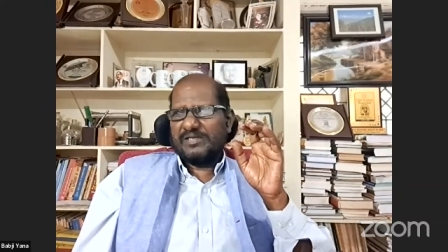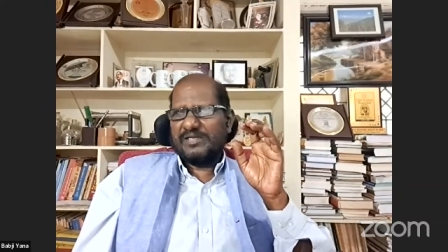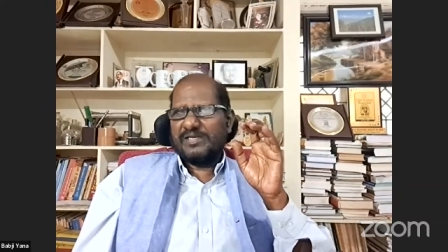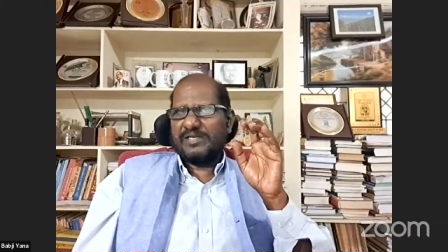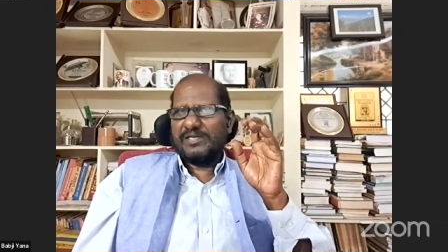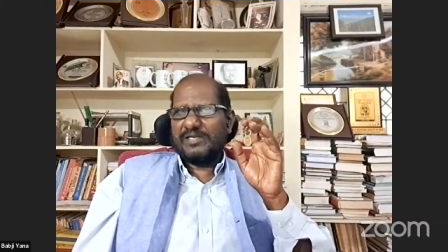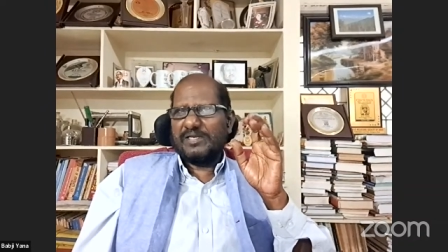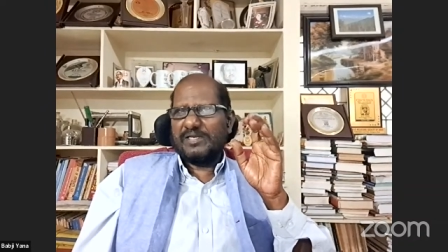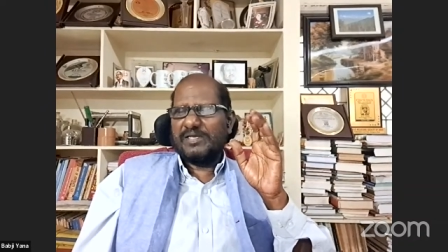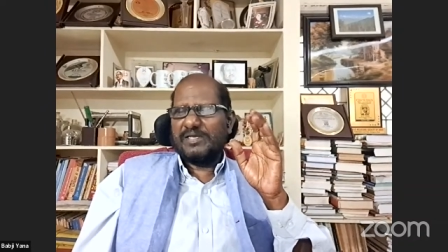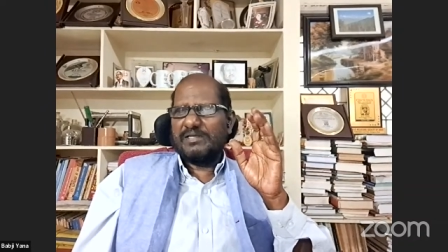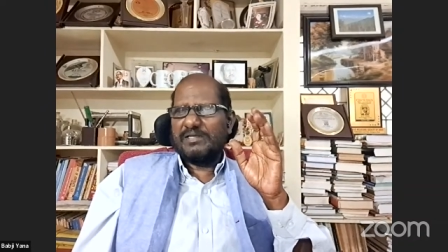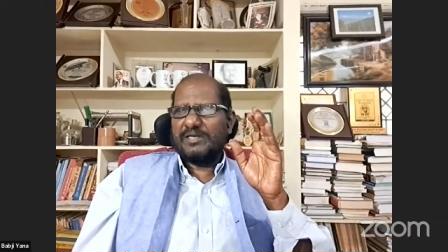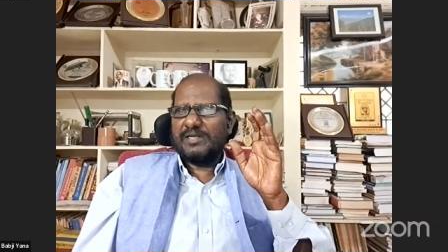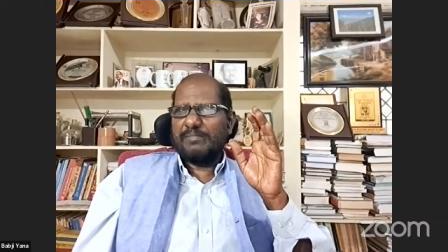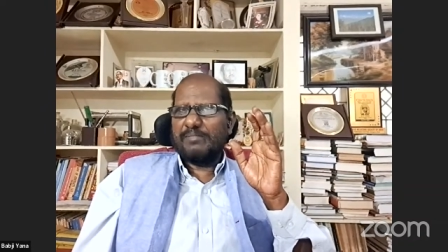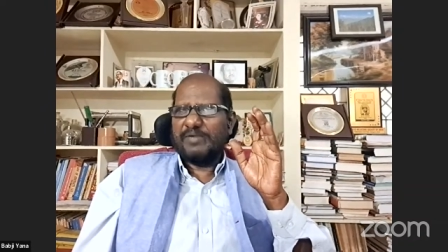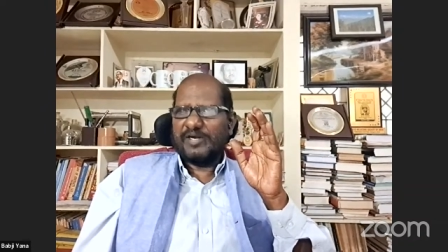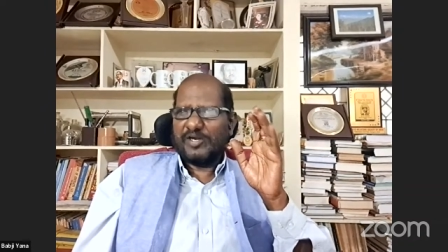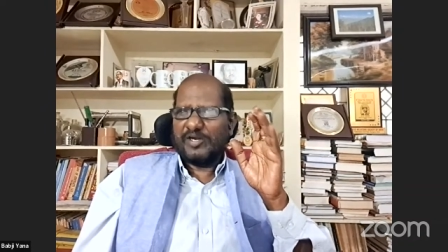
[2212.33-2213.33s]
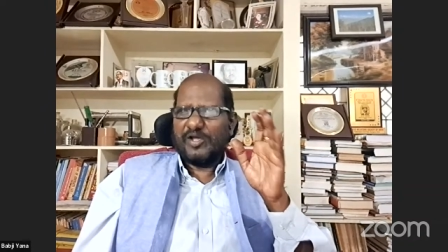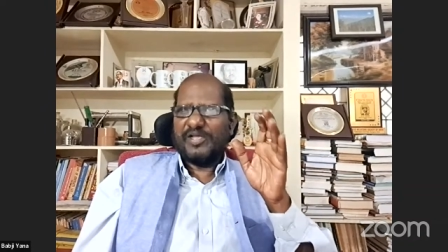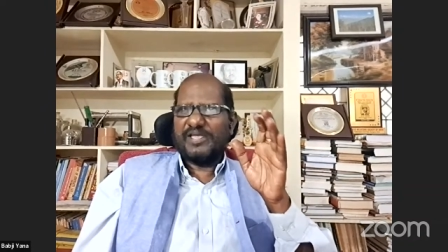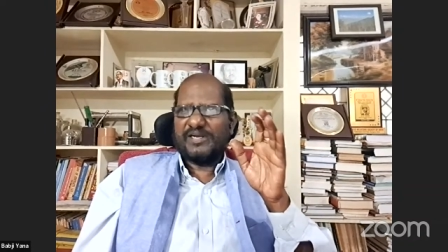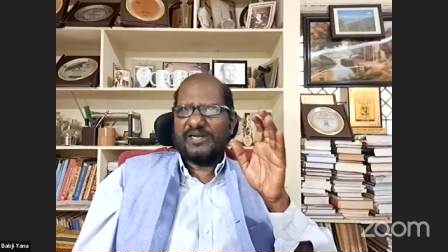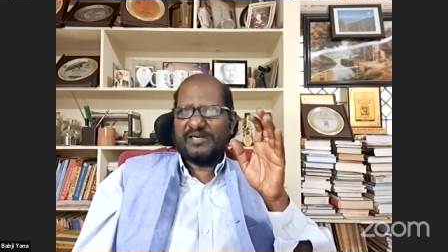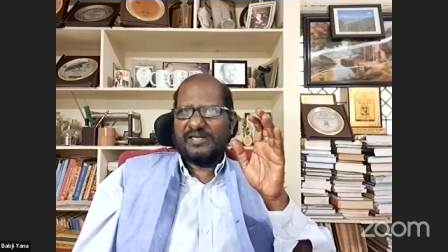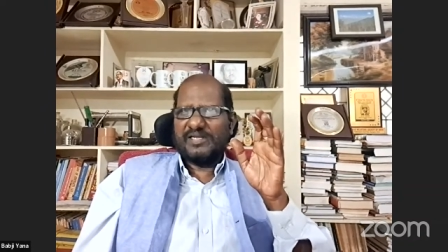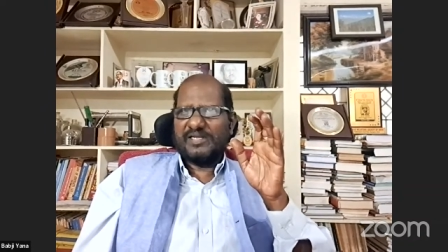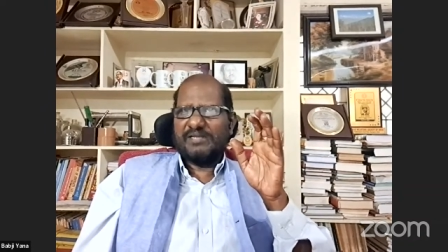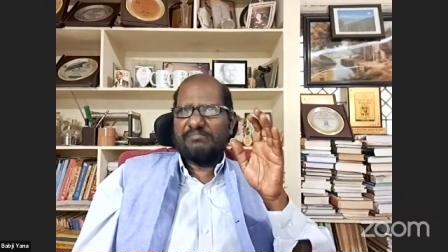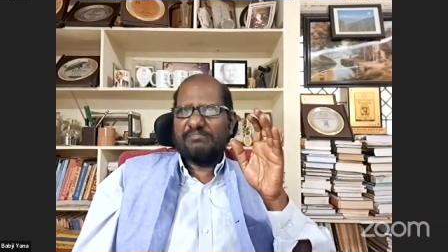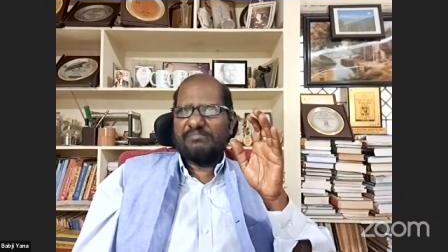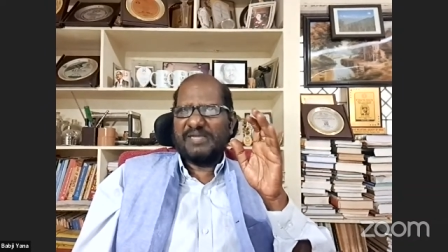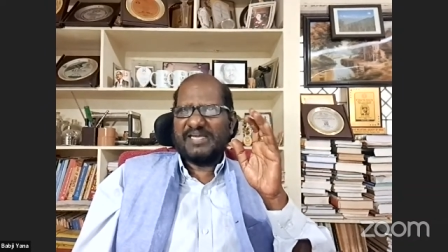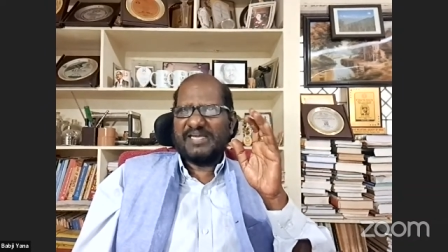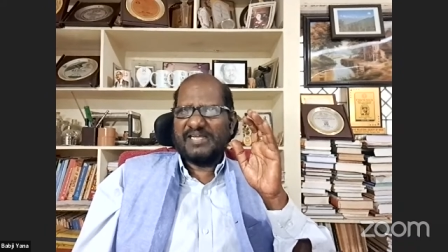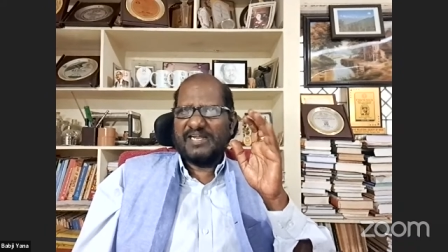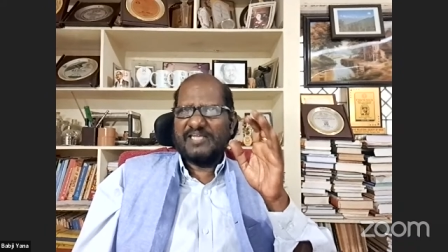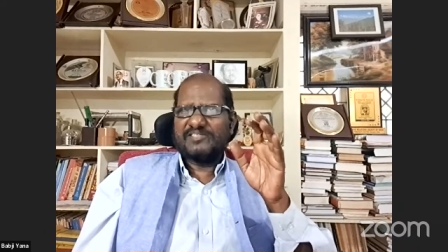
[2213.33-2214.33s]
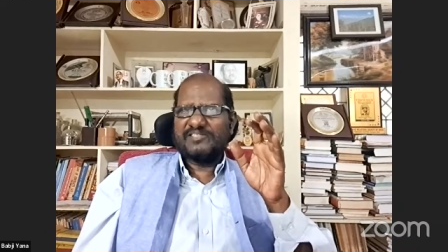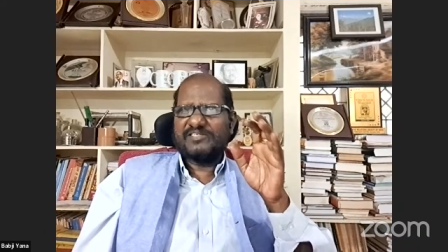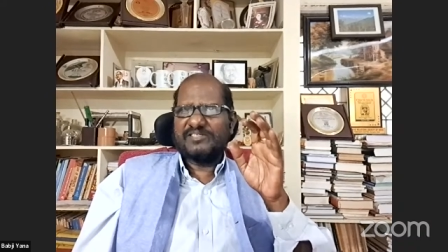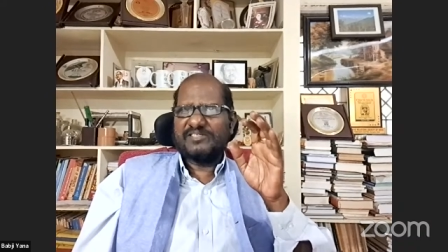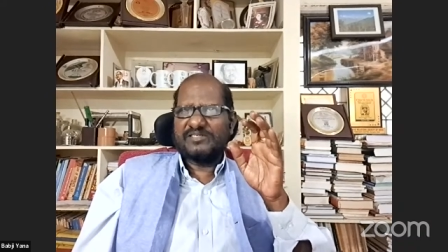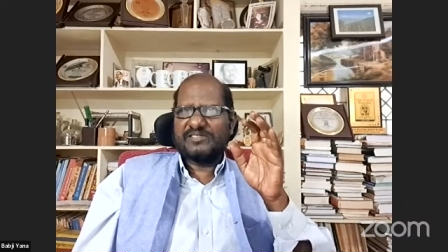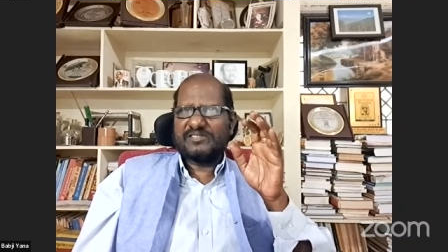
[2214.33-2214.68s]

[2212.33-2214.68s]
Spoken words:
in Bataya, a mechanized